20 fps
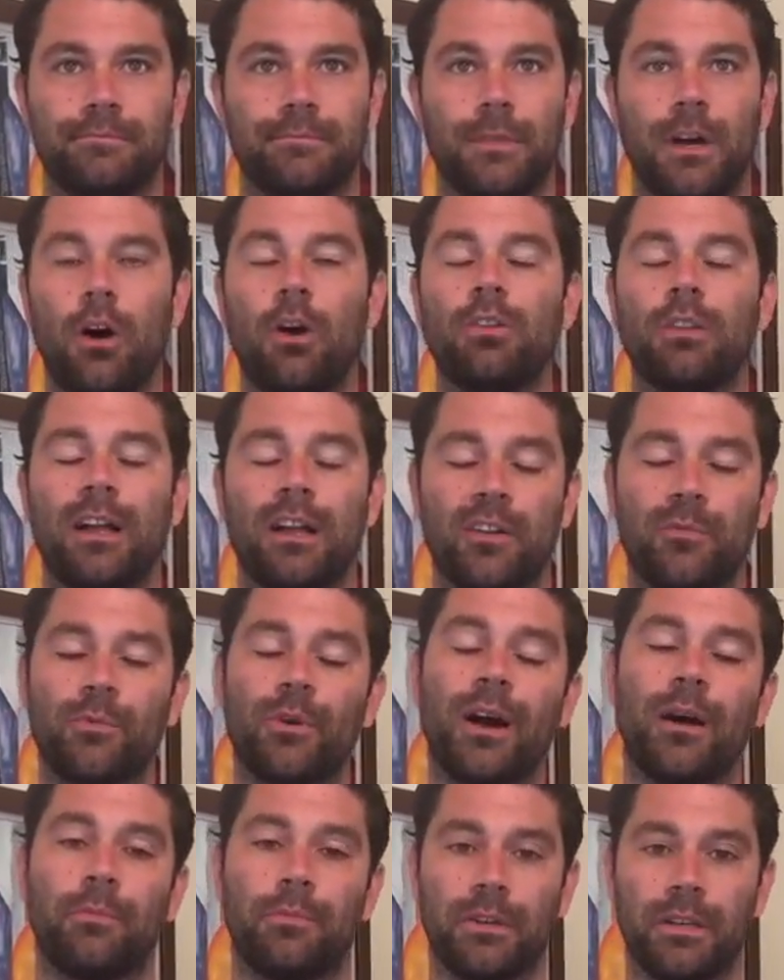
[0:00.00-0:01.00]
a whole lot of
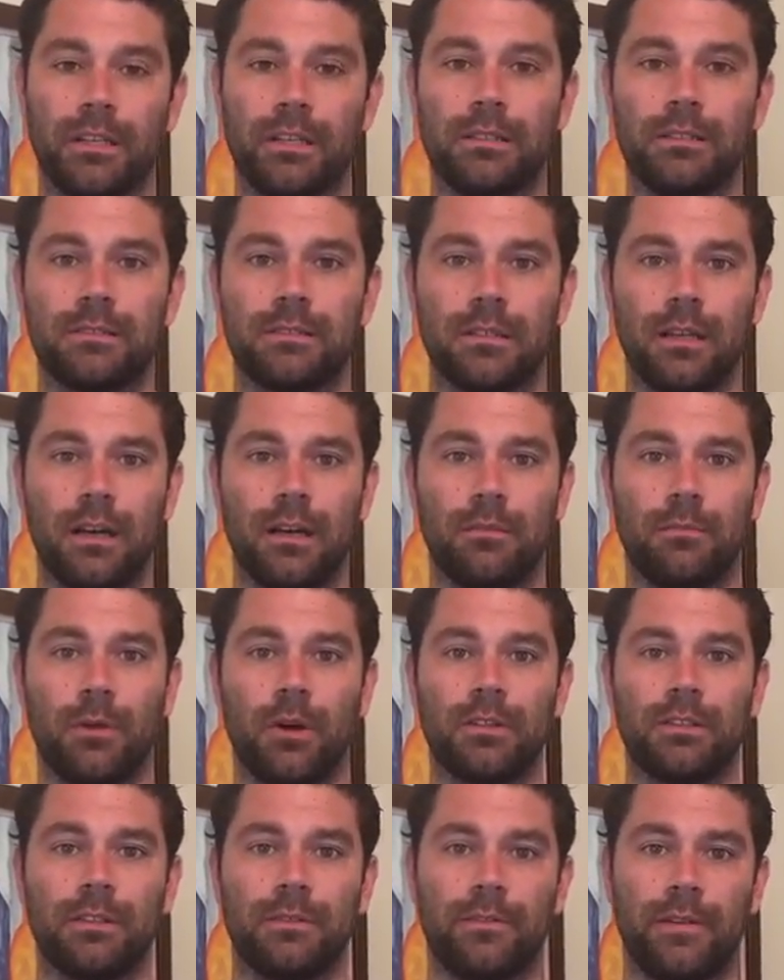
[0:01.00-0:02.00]
properties on
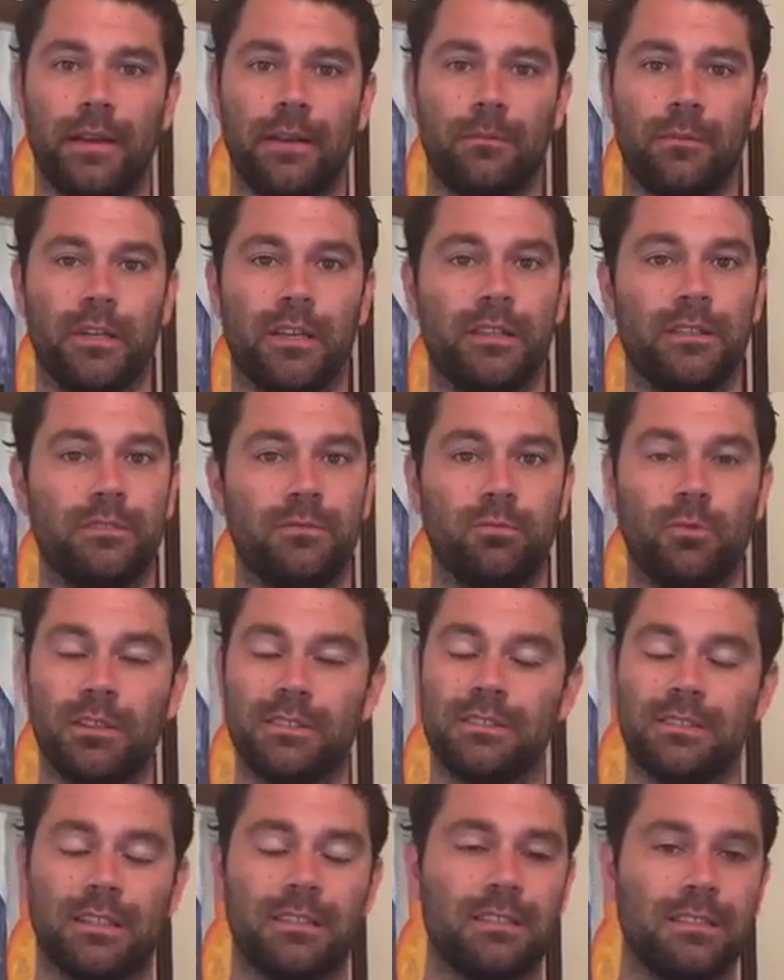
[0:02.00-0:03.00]
multifamily, a one
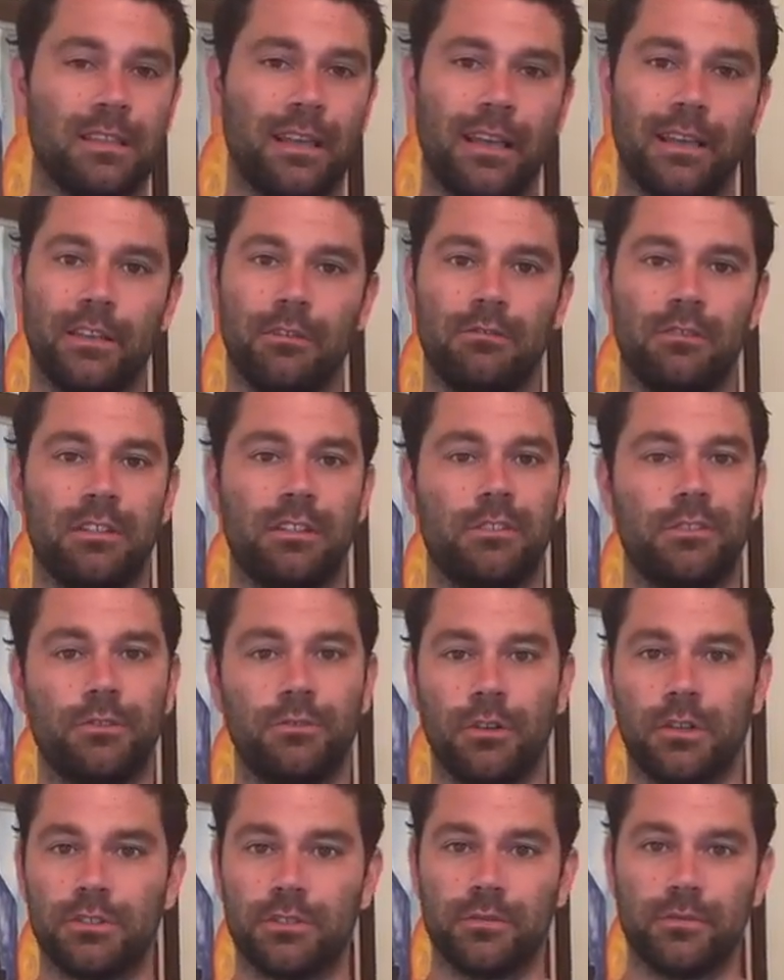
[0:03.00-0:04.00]
sixty-eight unit, a
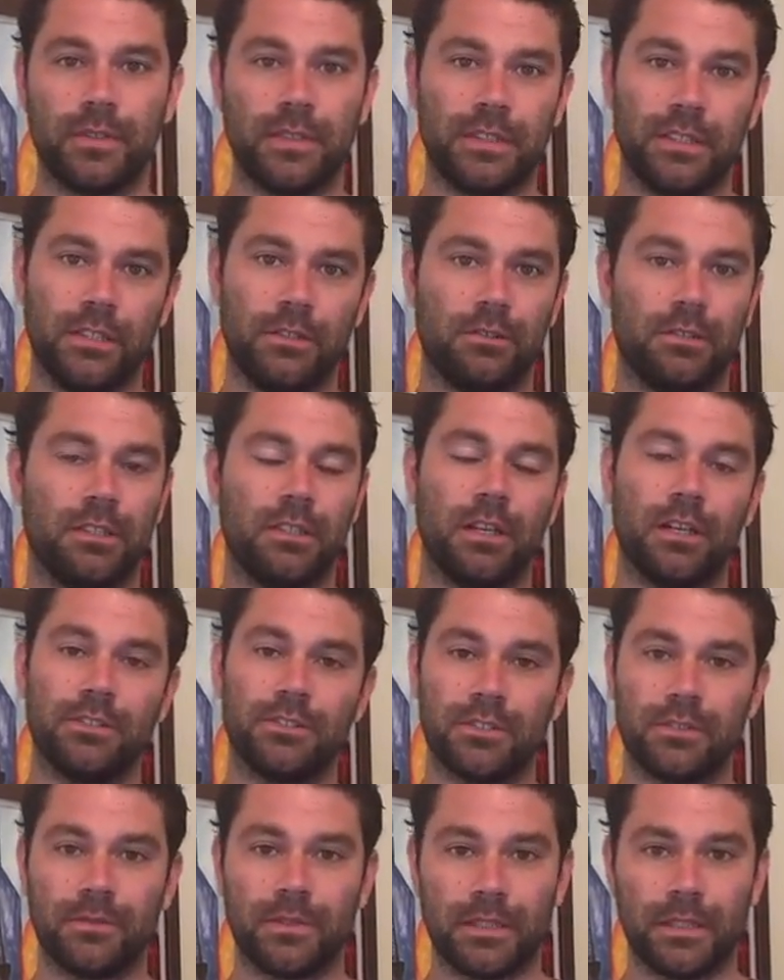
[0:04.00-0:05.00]
two hundred fifty unit, a one
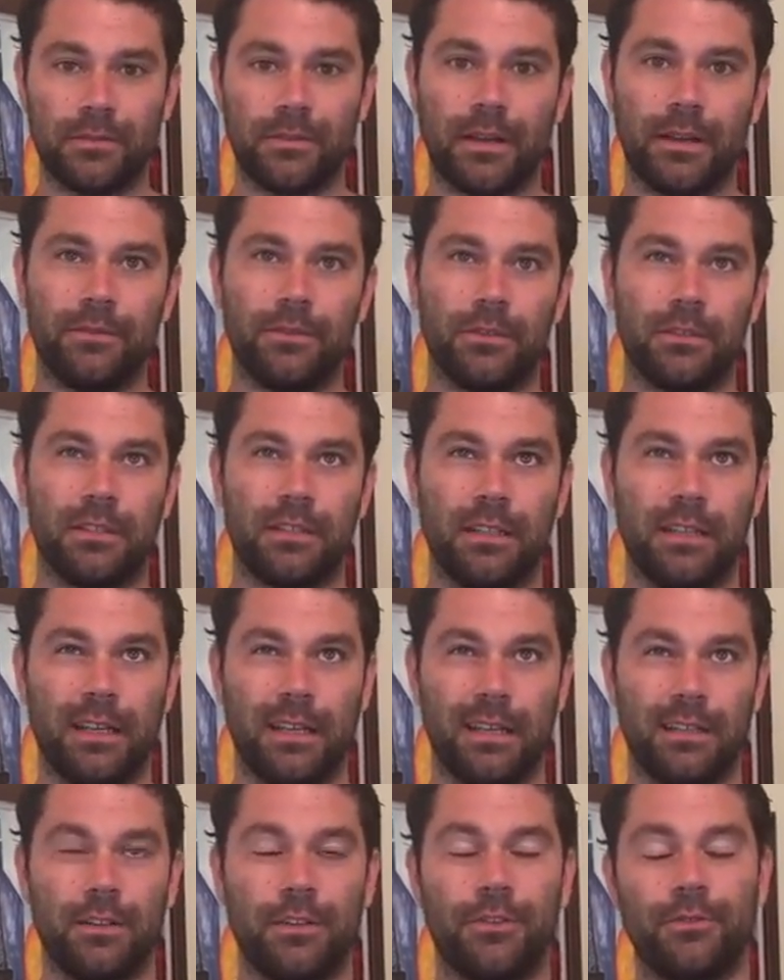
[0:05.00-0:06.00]
hundred fifty-five unit,
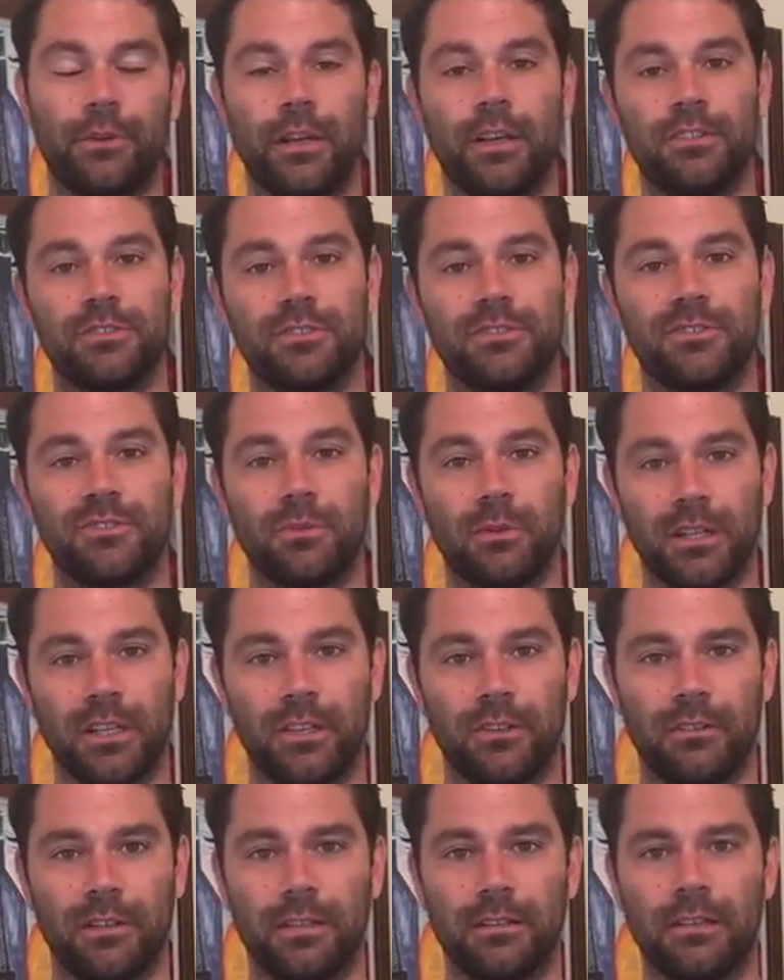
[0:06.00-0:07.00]
and a three hundred twenty
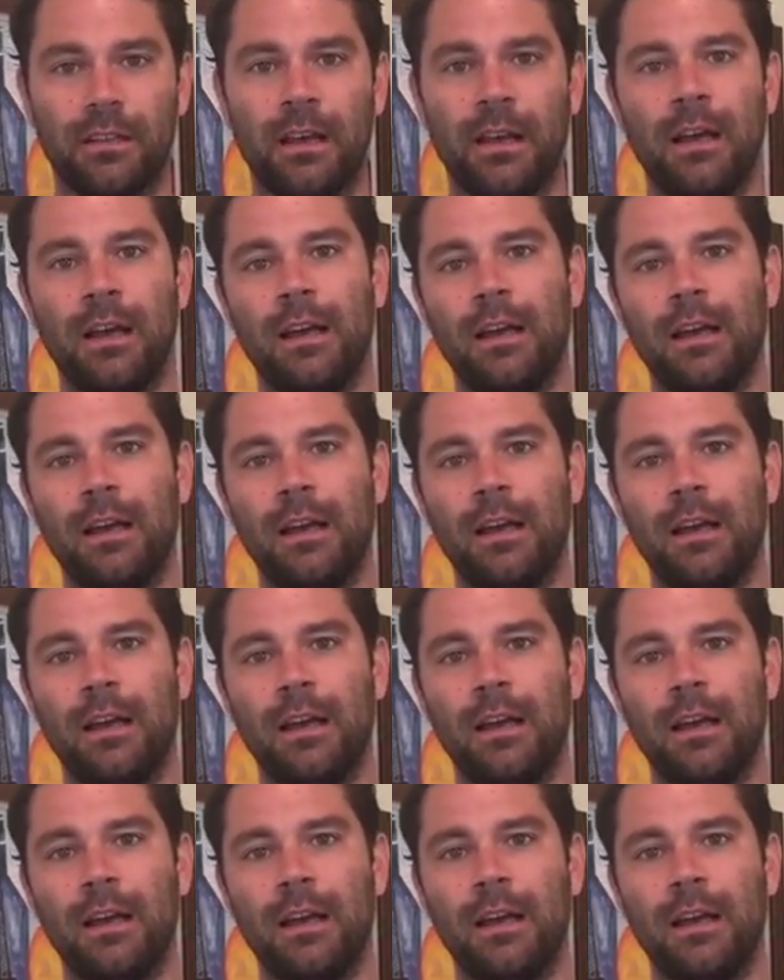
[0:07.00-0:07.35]
unit,